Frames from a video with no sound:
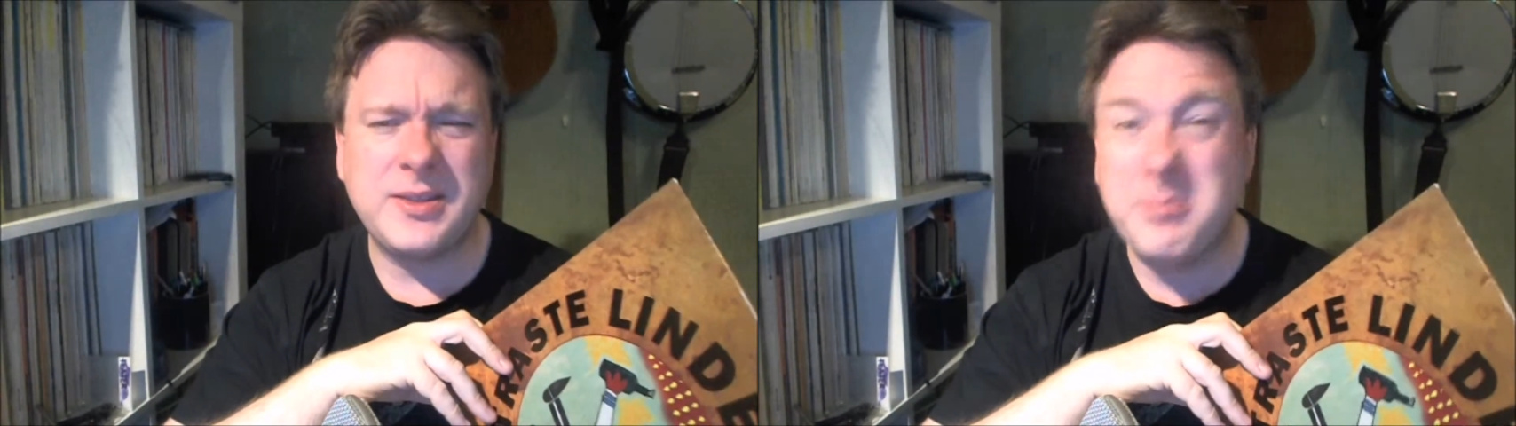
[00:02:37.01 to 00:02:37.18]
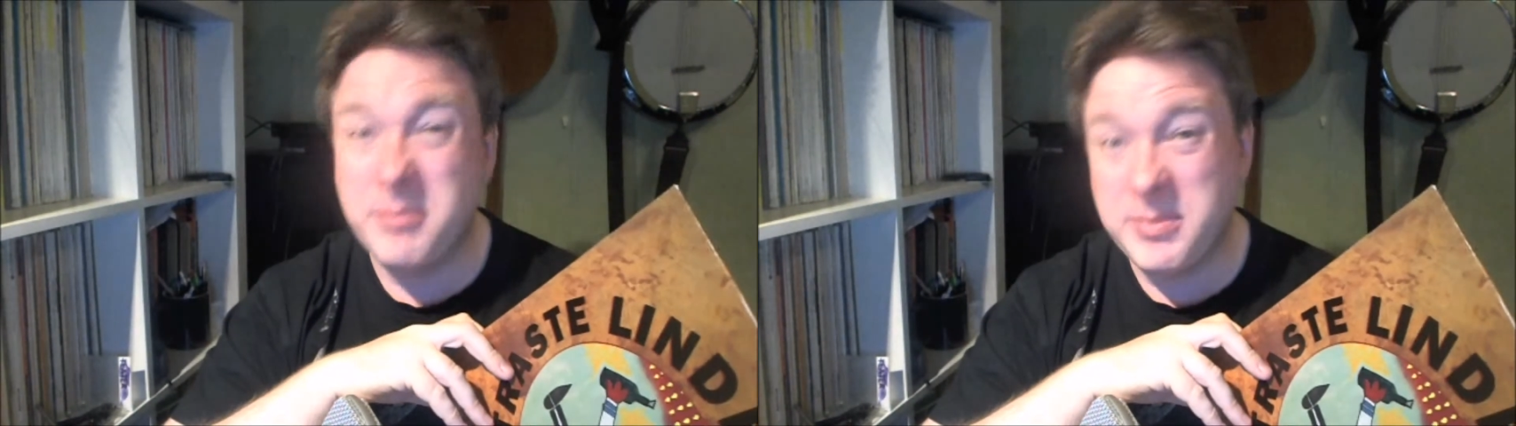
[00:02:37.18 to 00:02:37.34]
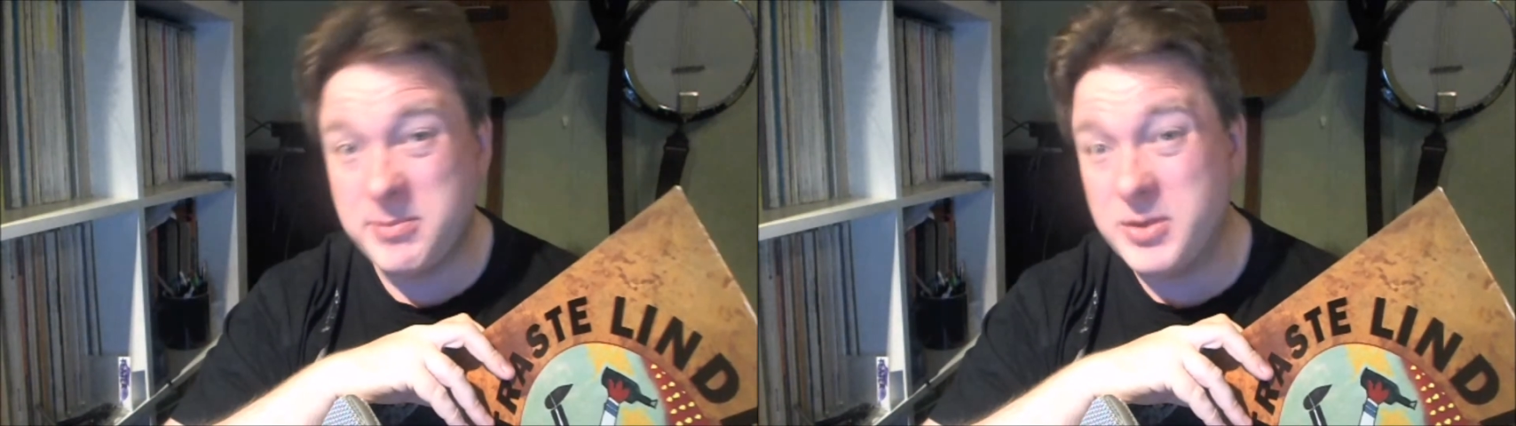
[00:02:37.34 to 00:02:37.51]

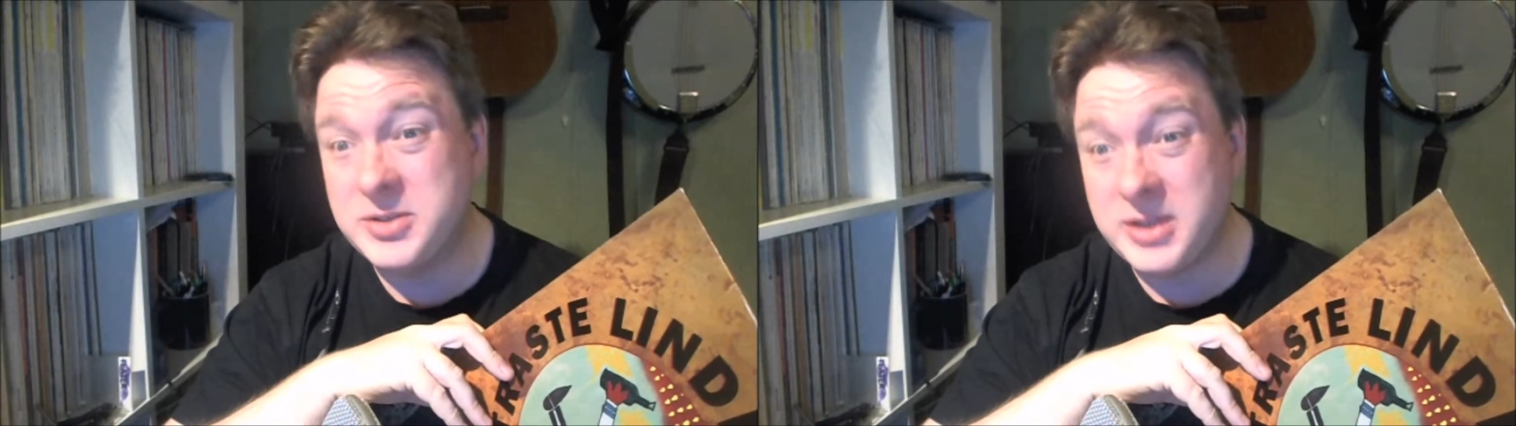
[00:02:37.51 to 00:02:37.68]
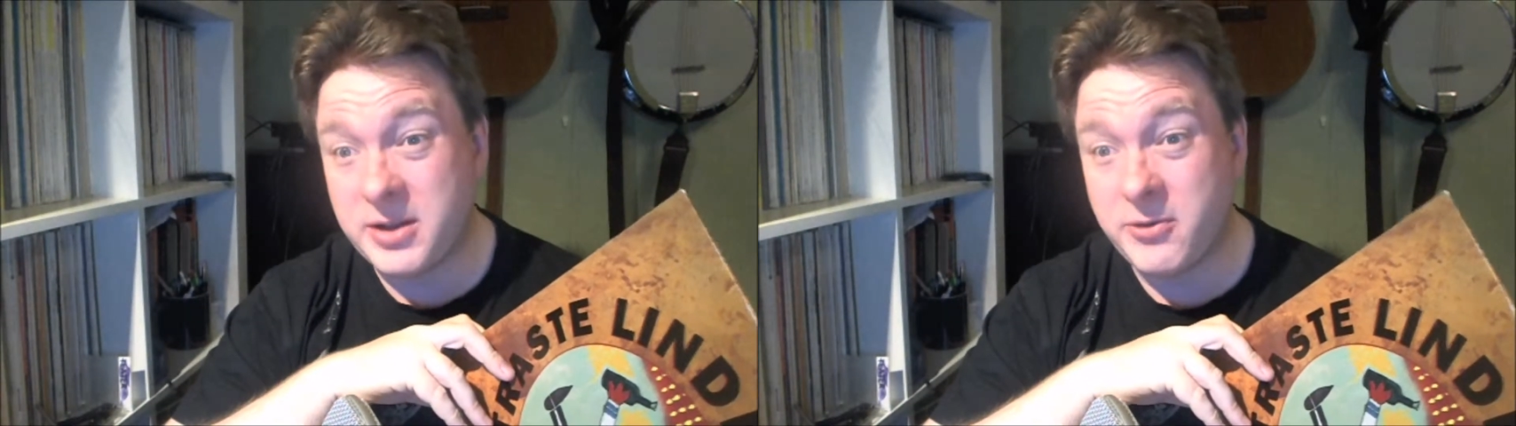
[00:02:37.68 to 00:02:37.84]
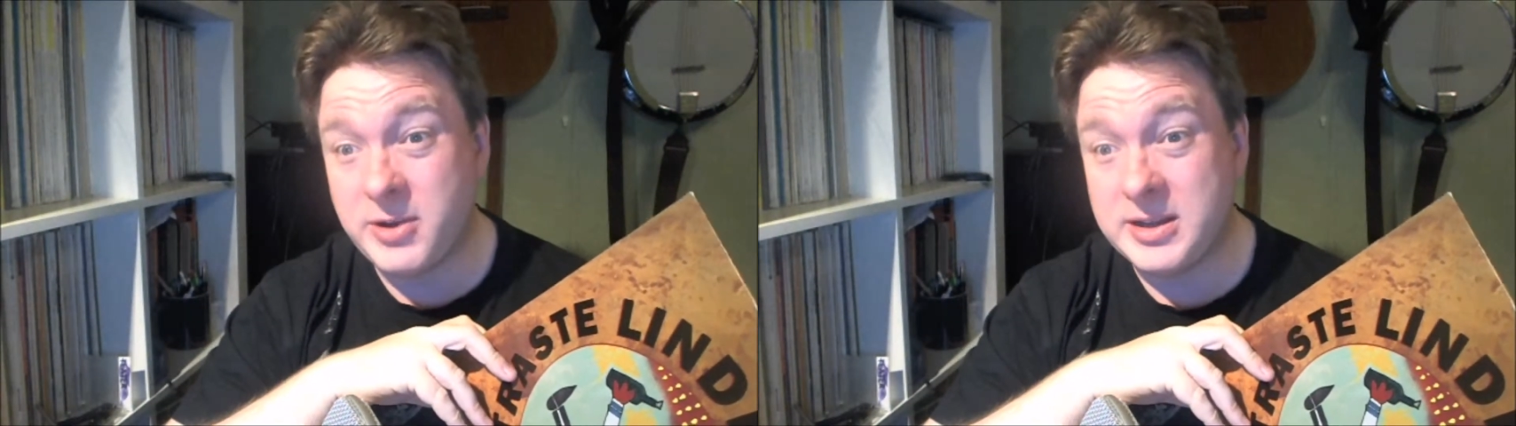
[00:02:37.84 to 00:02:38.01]
music
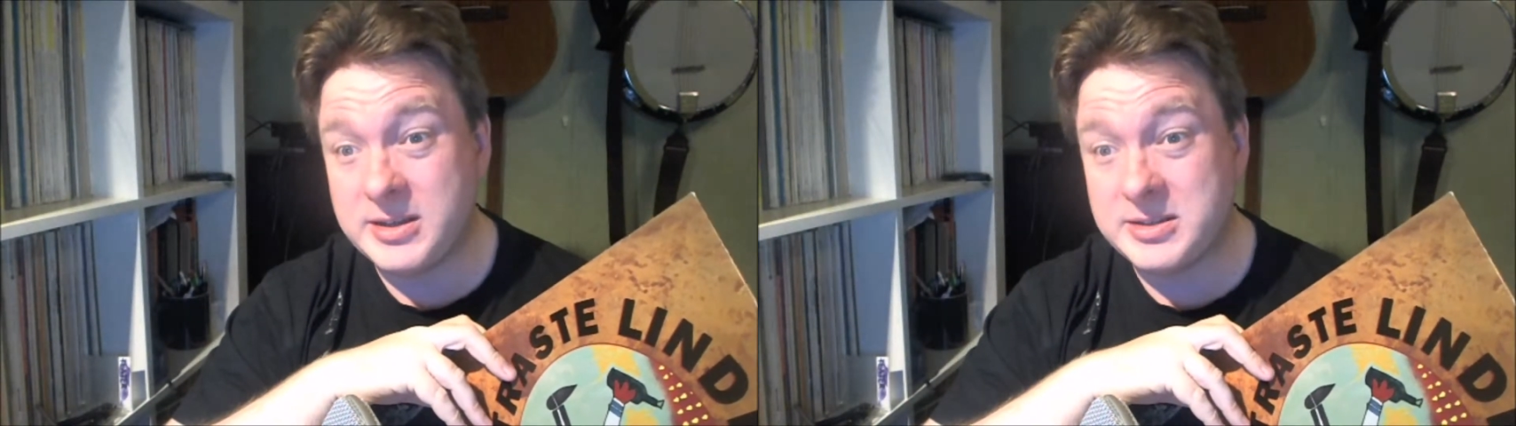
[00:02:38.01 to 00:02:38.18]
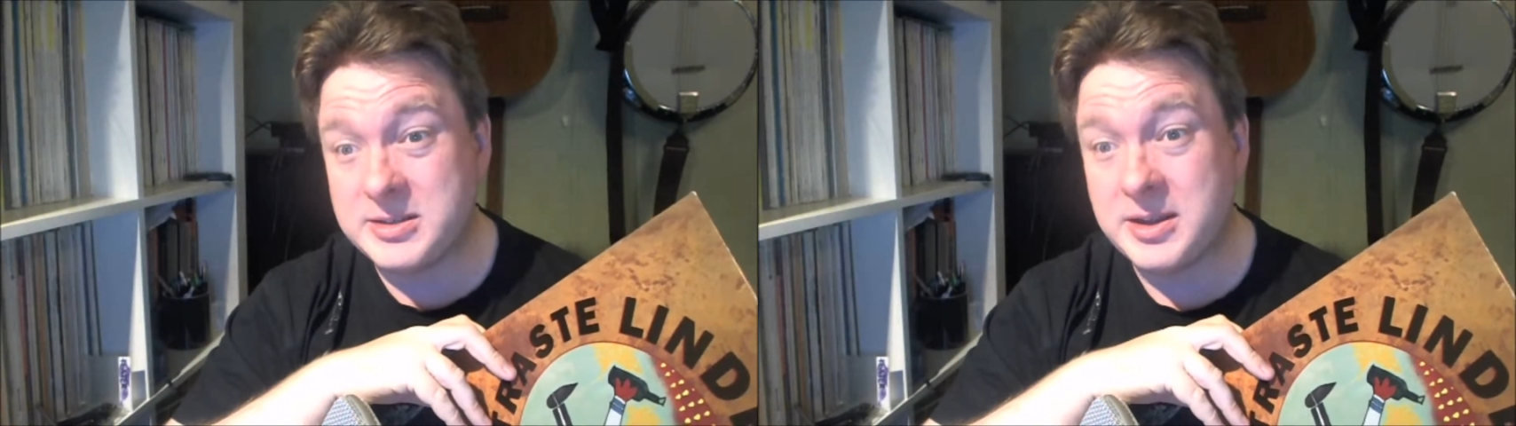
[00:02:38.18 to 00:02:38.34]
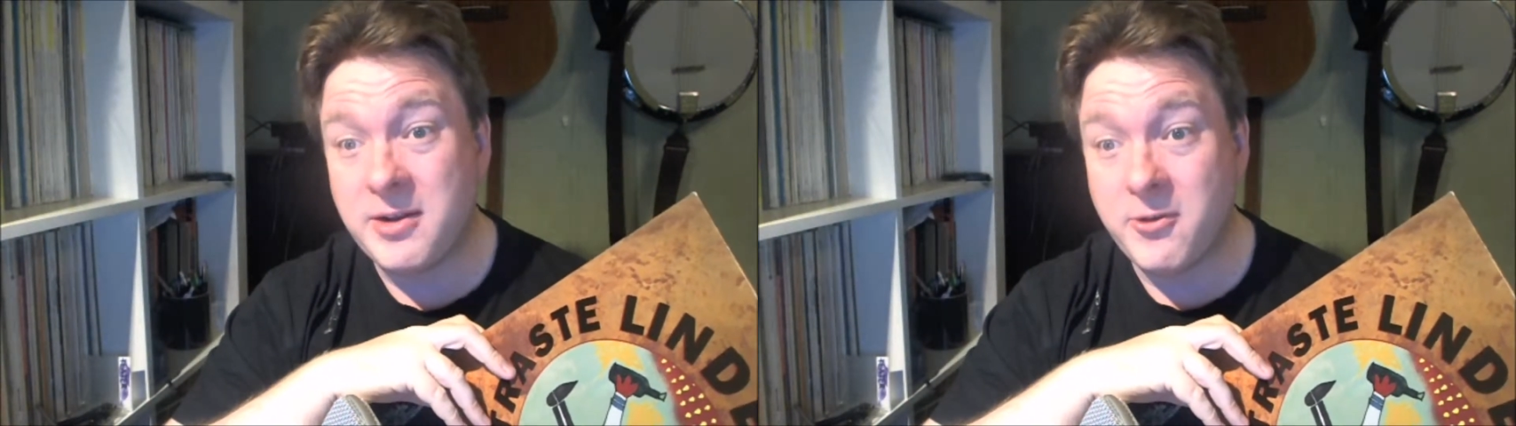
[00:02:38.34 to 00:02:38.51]
critics